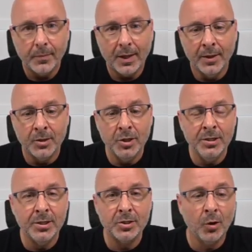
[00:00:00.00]
that
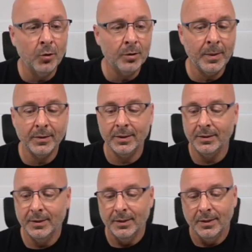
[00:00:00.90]
Jesus told about the
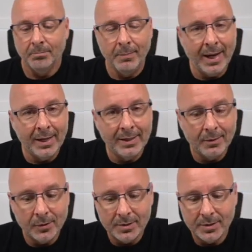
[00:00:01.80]
man that
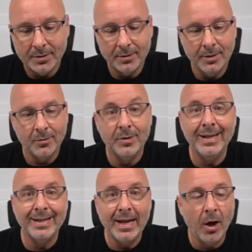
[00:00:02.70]
was, you know,
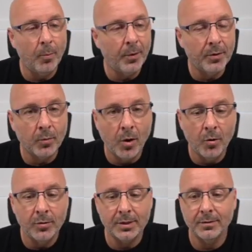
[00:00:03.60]
needed help on the
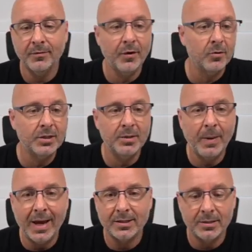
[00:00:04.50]
roads, and the Pharisee
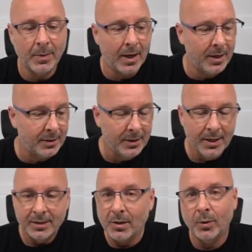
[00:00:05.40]
passes by, and
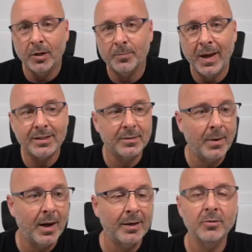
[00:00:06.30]
someone else passes
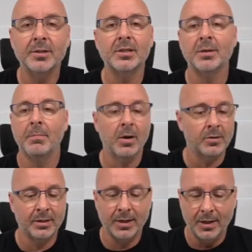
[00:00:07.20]
by, and here's this
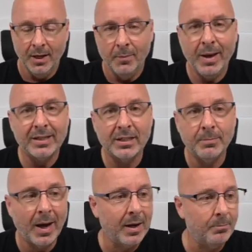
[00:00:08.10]
Samaritan that passes
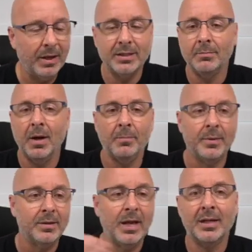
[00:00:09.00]
by and picks him up
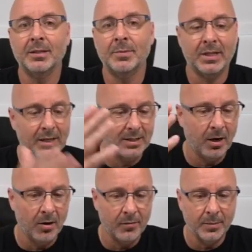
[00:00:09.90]
and takes him and takes
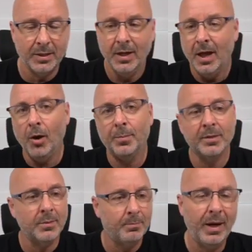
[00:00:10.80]
care of him and helps
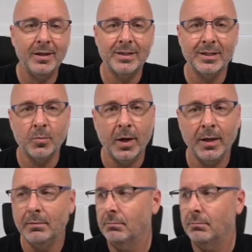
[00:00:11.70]
him and pays his way.